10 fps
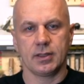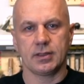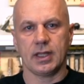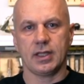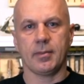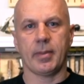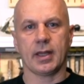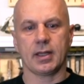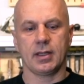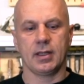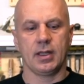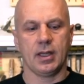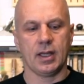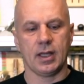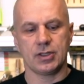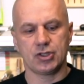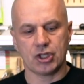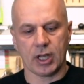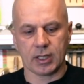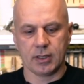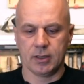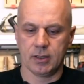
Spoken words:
take it back and check